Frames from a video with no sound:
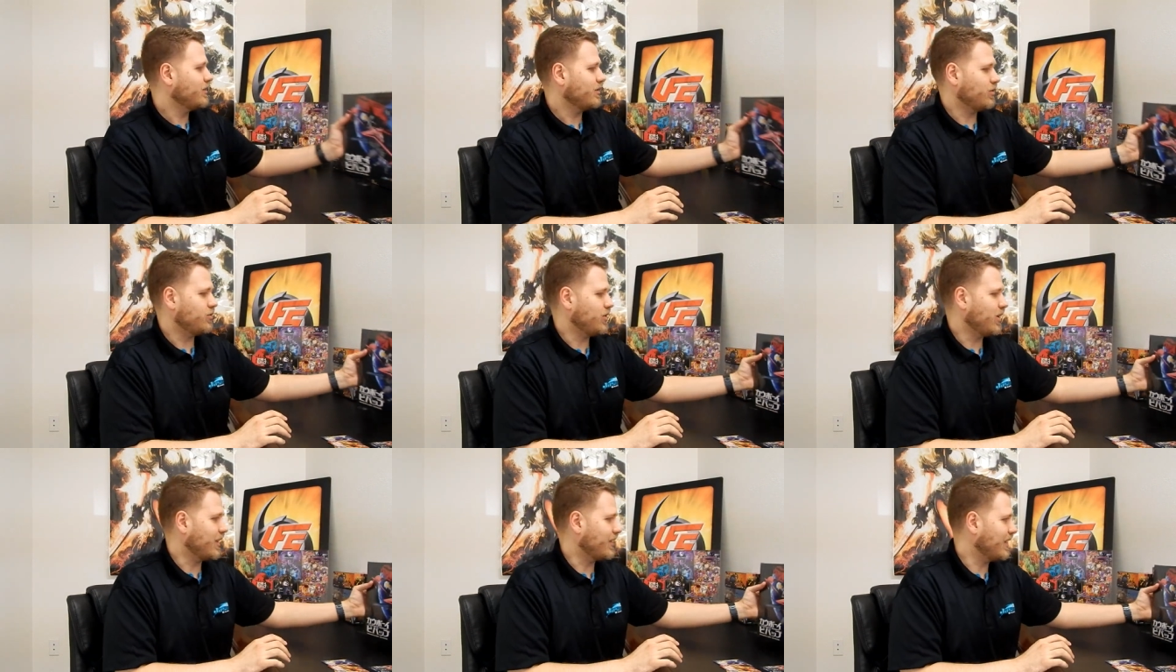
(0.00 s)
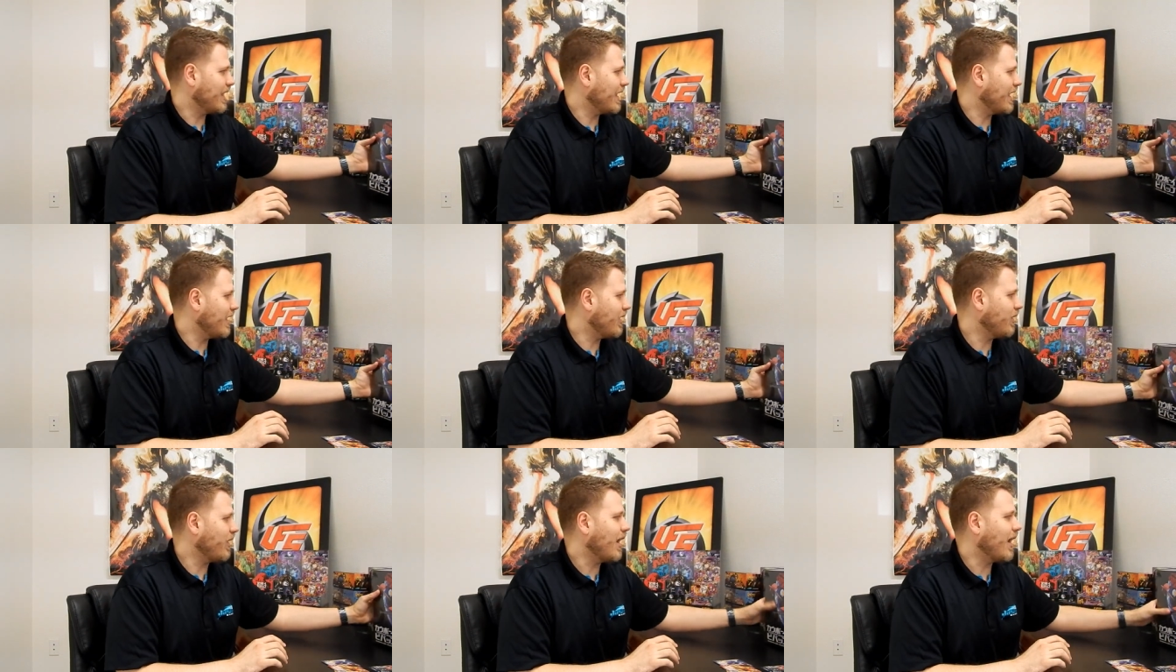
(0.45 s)
So check
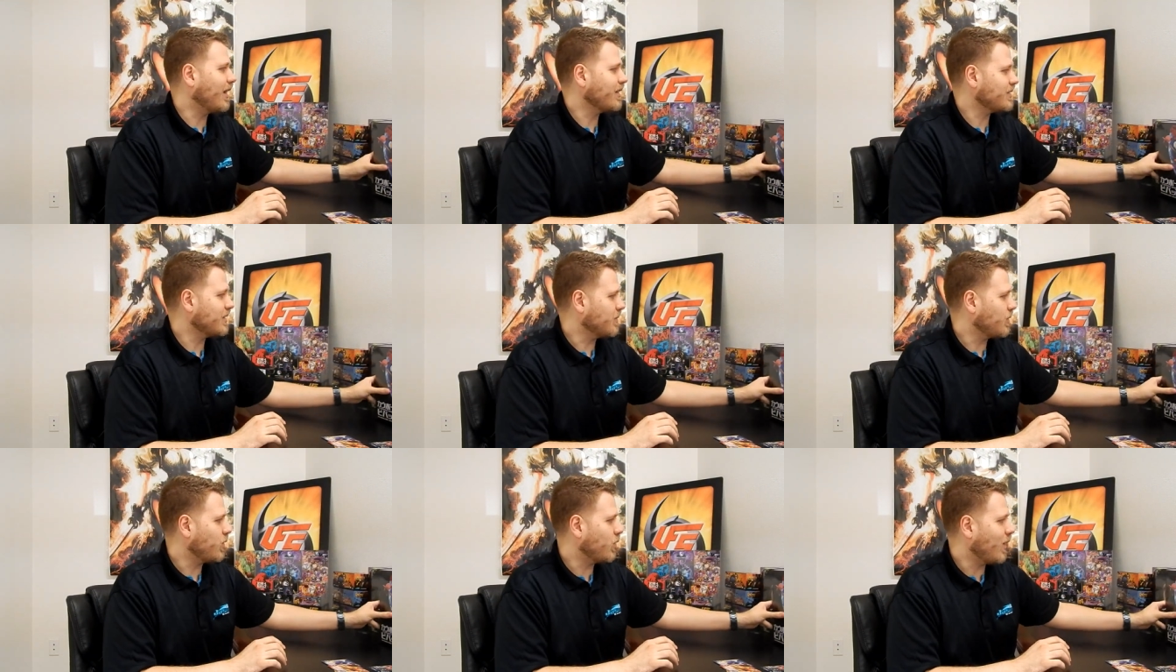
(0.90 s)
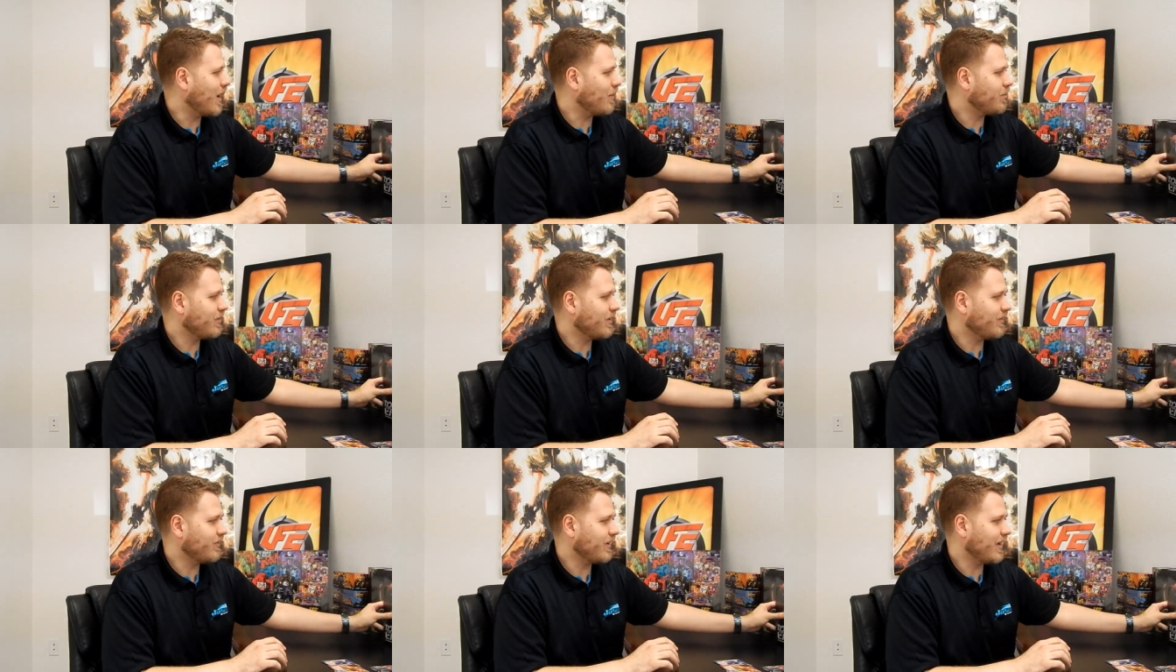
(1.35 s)
that out. Awesome
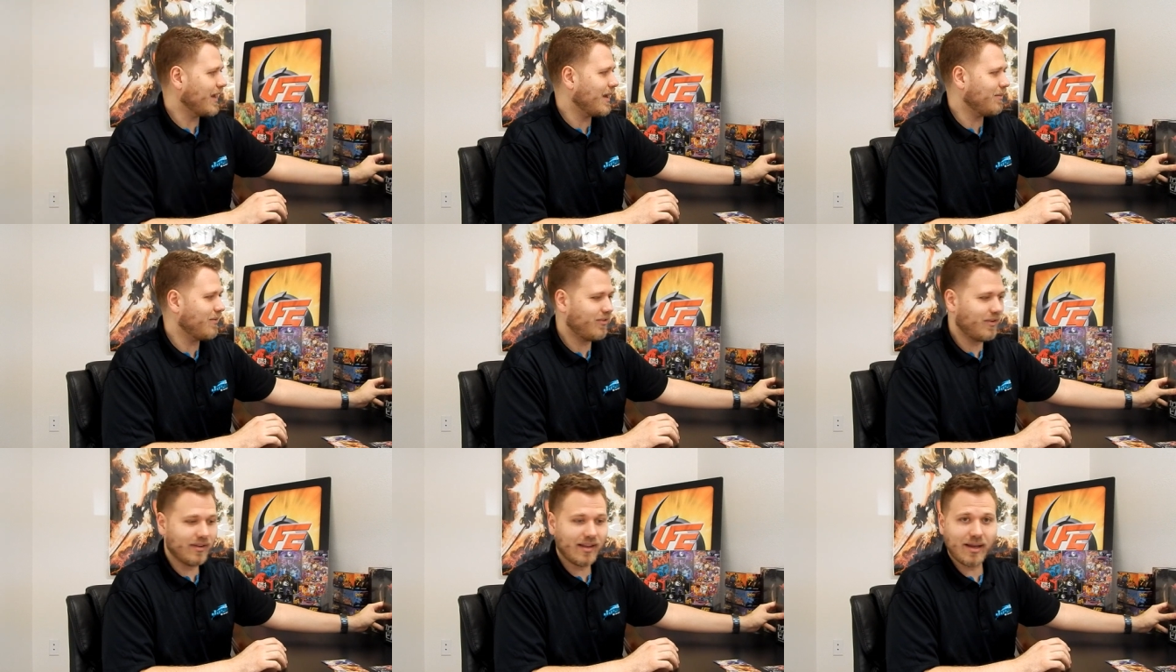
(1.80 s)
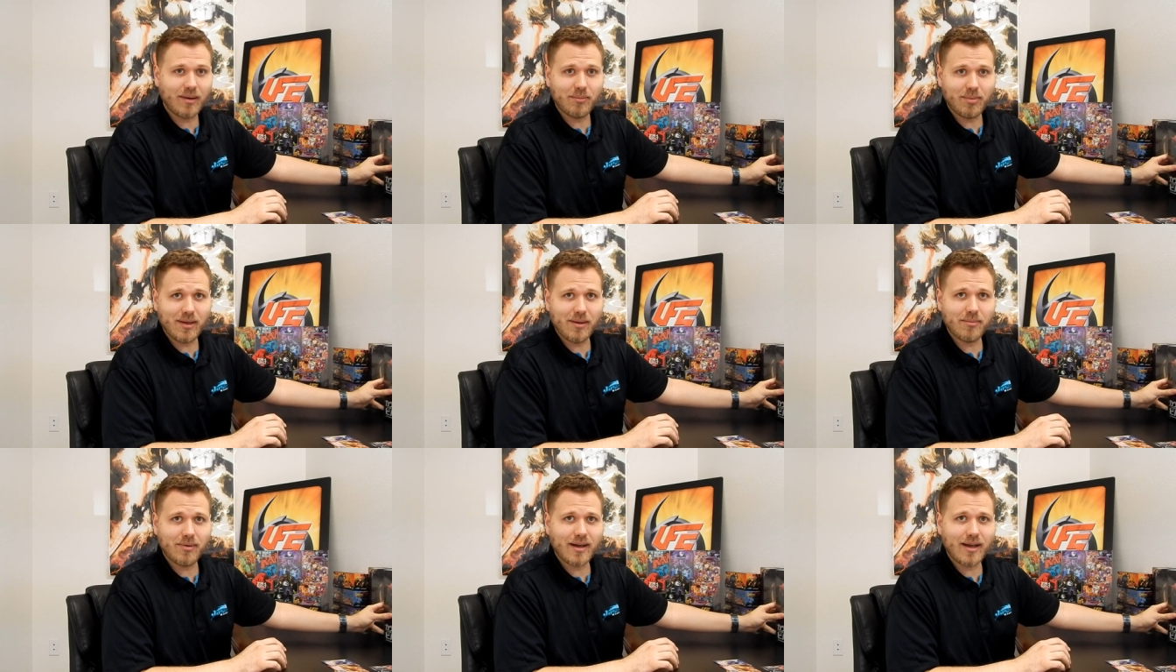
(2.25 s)
cooperative game. If you like
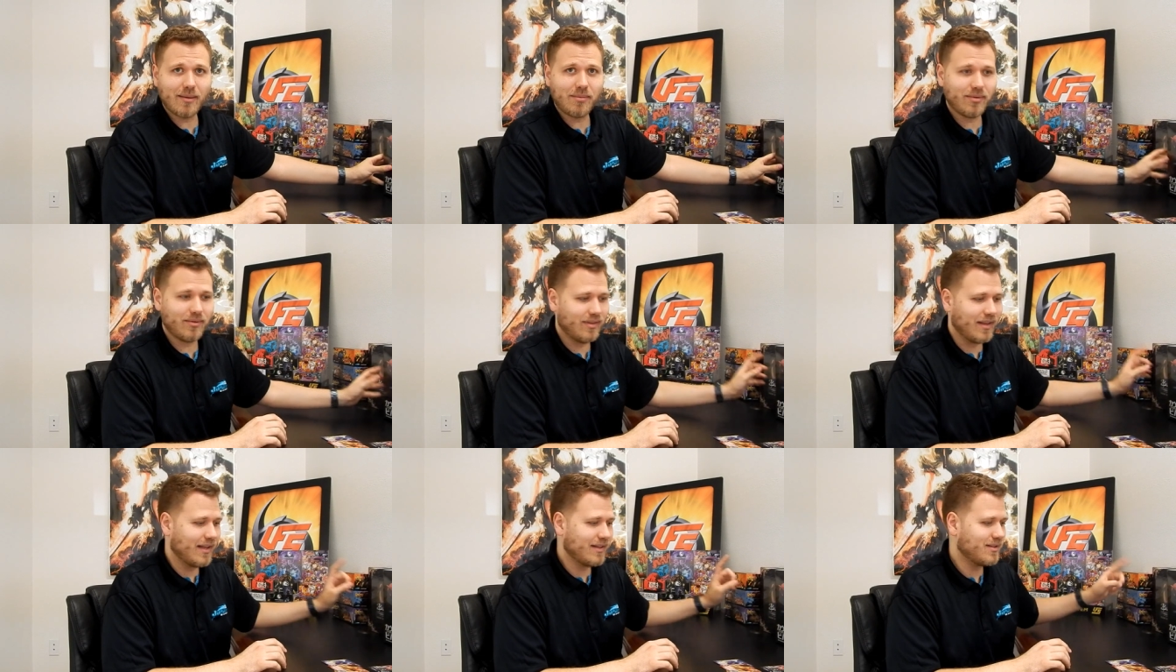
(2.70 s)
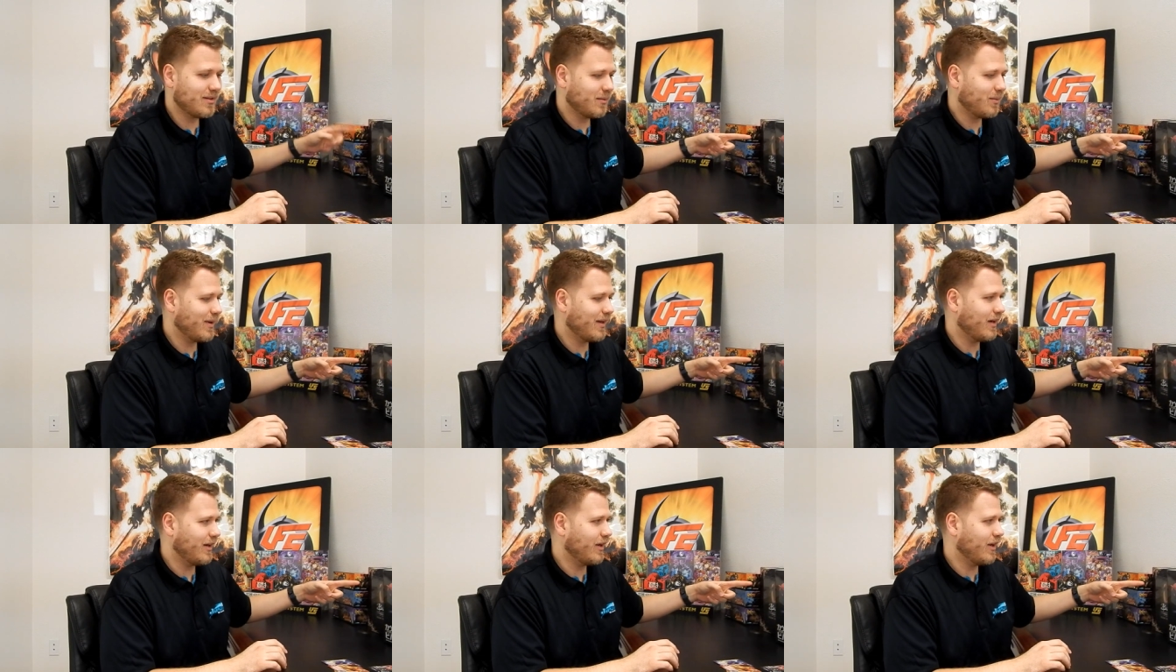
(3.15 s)
bebop, that's the
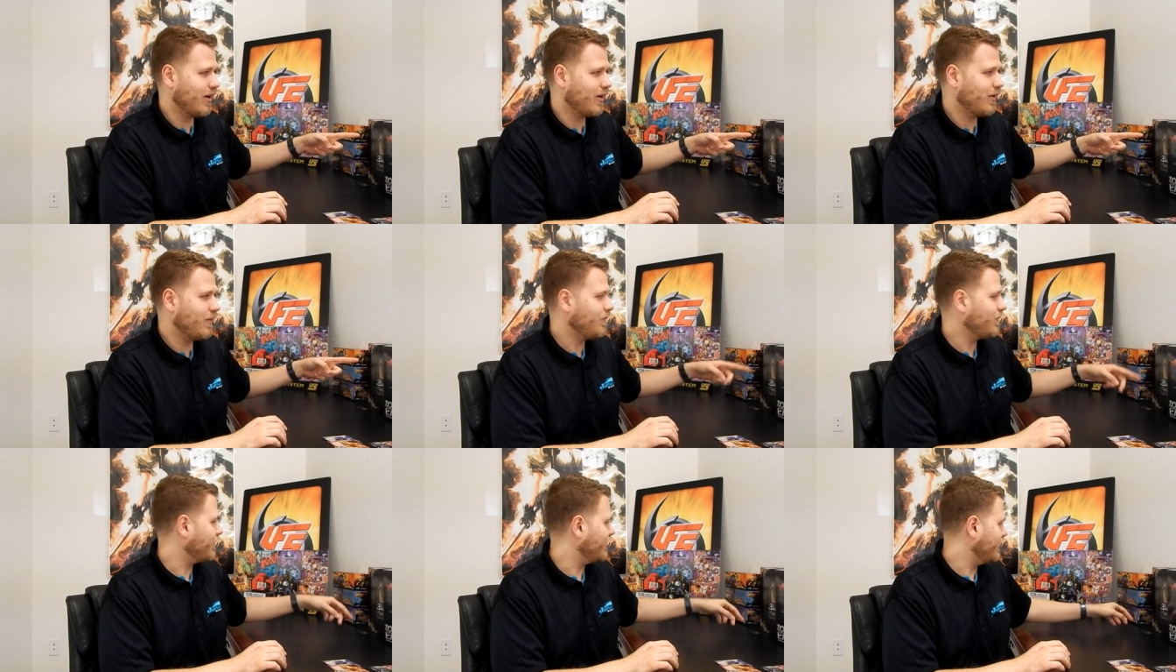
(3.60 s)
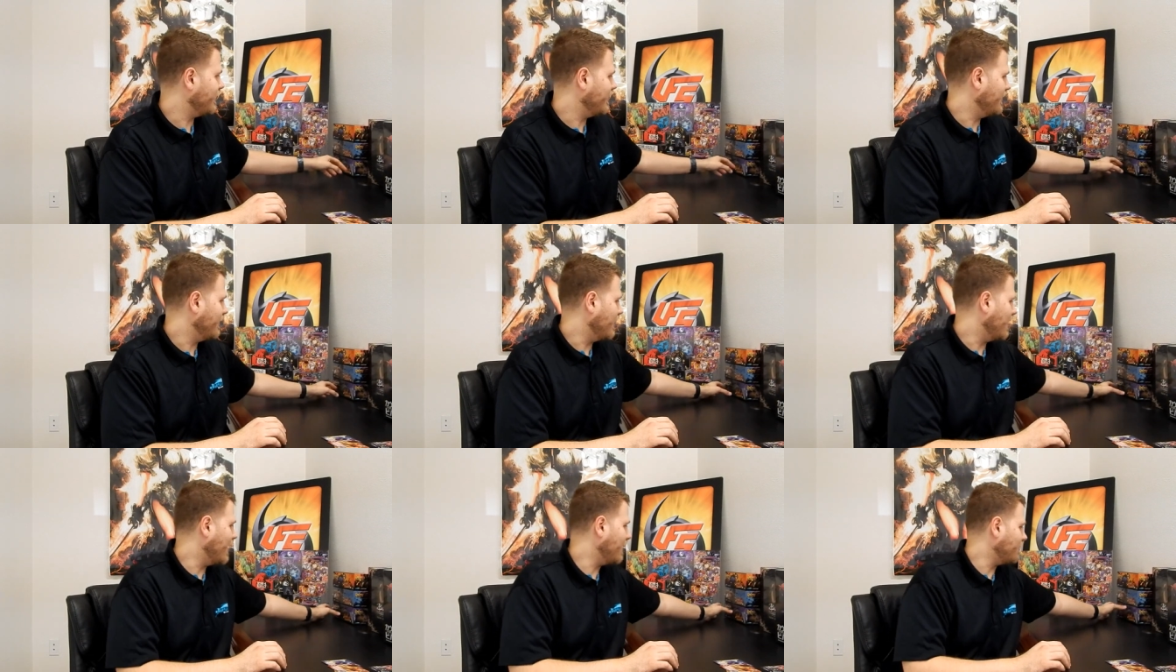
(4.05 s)
way to go.
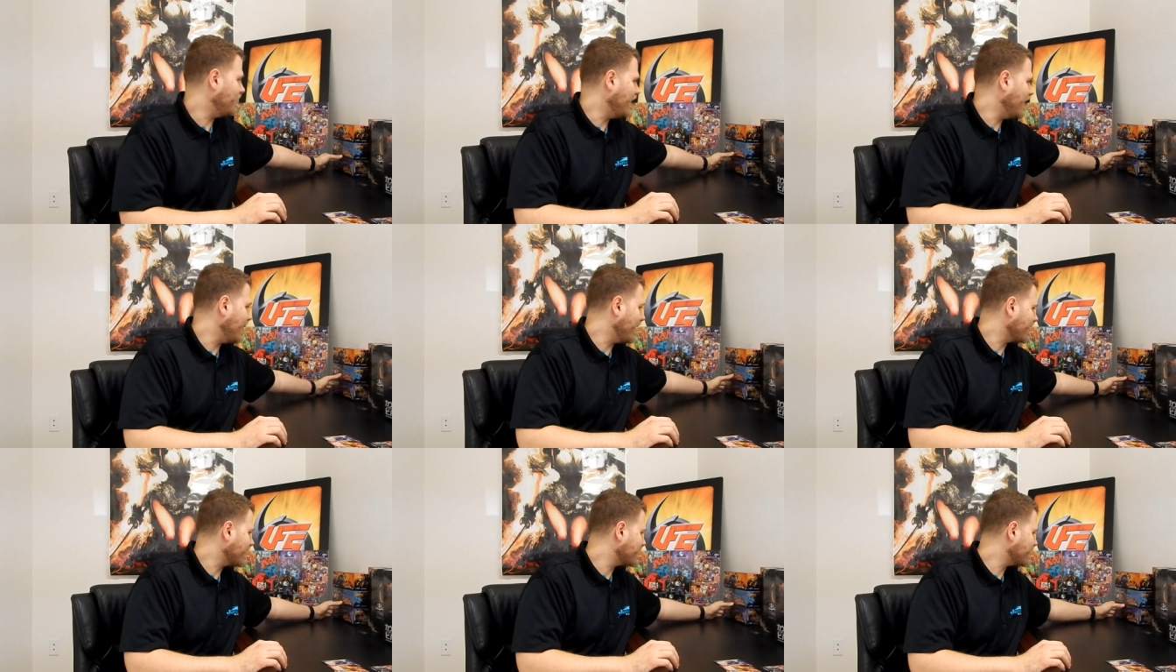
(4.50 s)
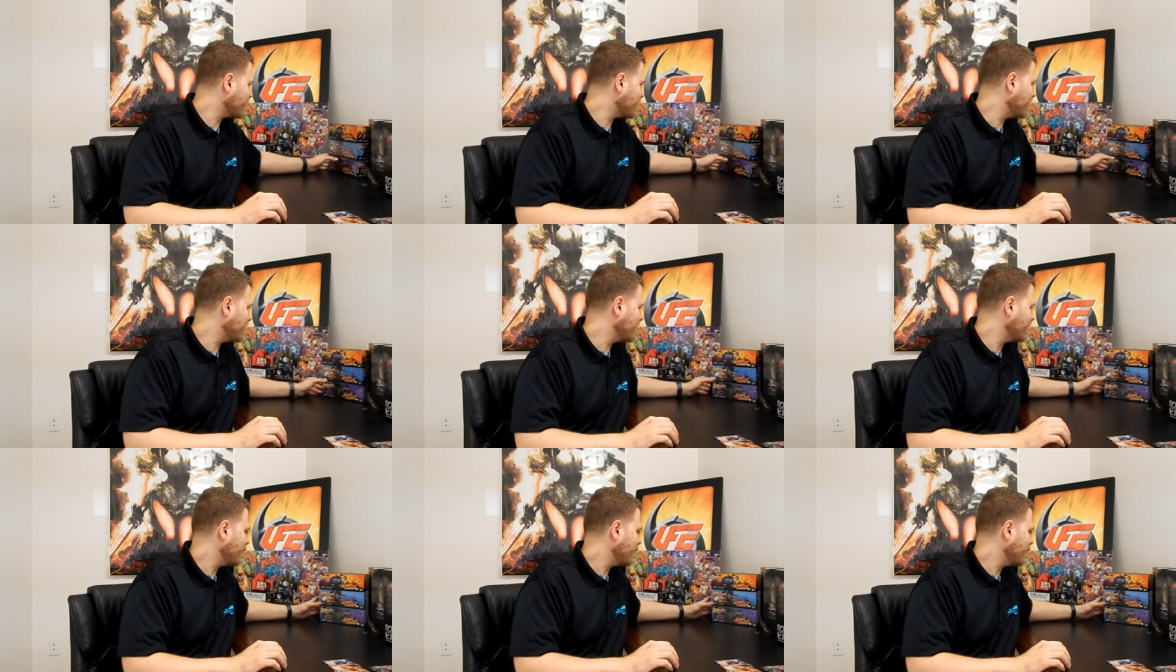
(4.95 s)
Up next,